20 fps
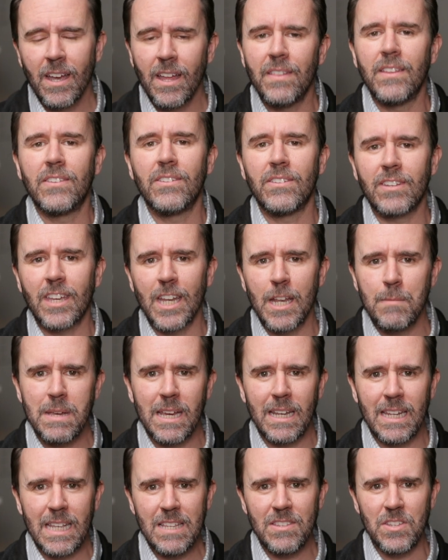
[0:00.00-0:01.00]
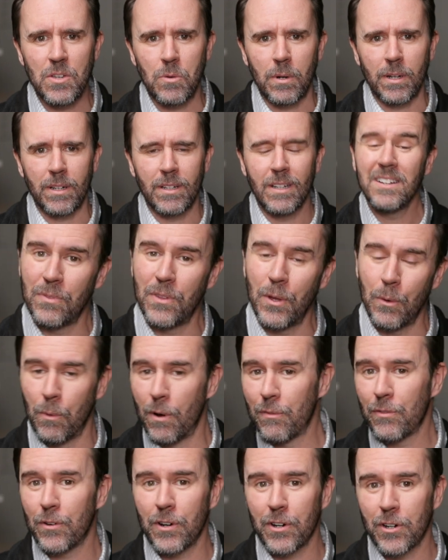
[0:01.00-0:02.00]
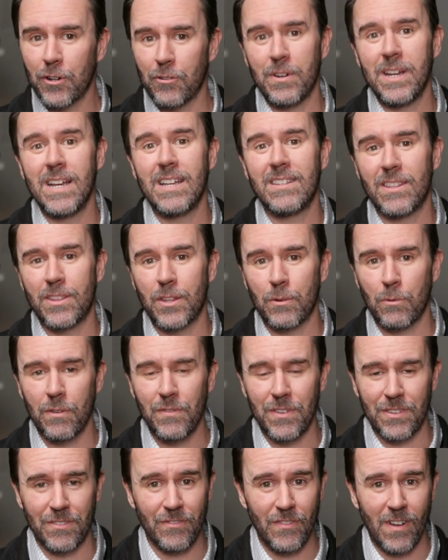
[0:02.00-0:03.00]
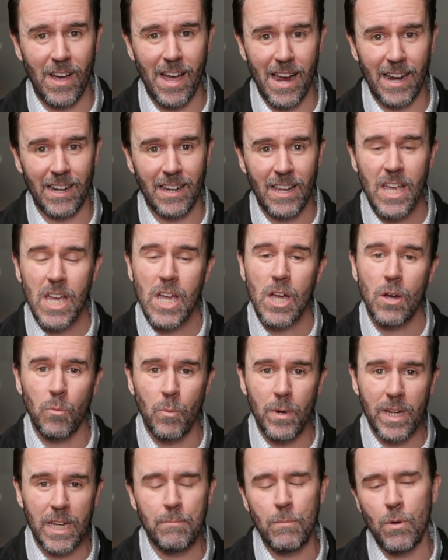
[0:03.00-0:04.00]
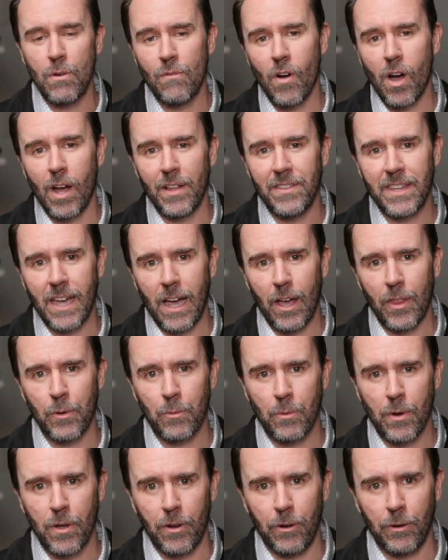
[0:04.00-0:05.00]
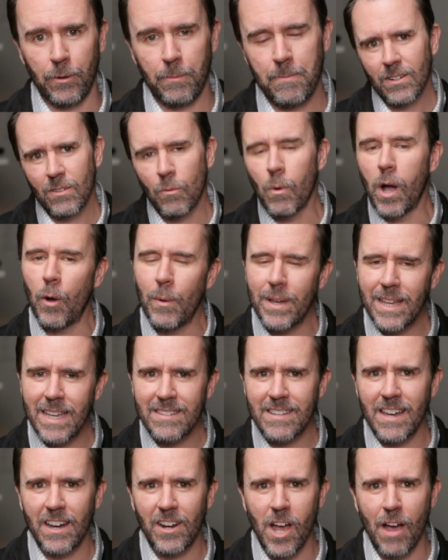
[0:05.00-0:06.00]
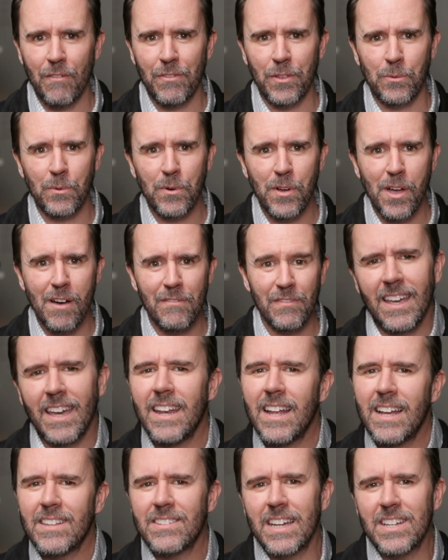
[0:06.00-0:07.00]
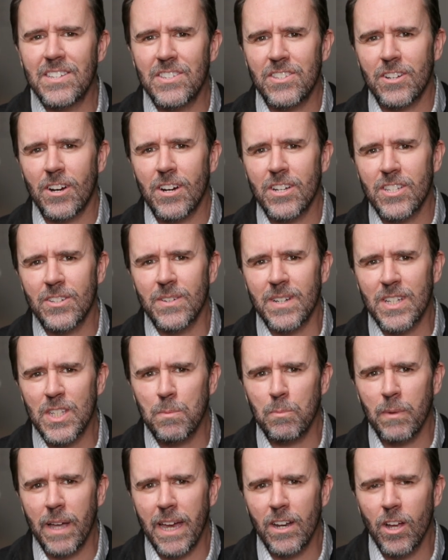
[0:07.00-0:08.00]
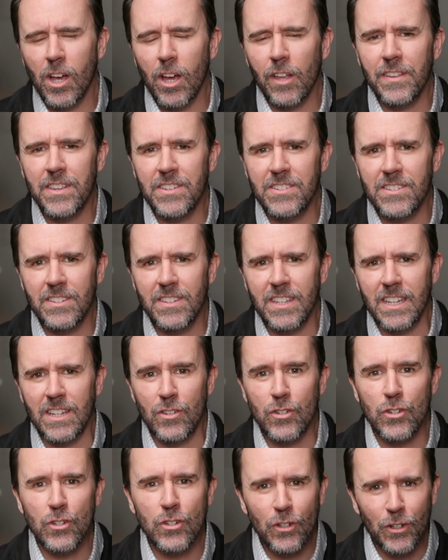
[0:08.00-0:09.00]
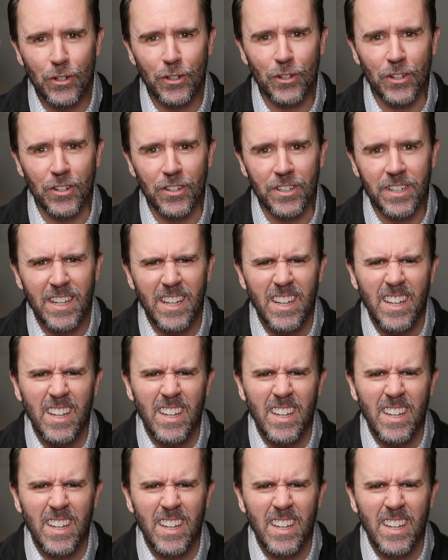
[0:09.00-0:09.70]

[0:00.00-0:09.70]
This is going to be an easy one. The roofer agrees that the roof is fine, we can move on down the road. Well, we get down off the roof, and as I start to explain all this to the insured,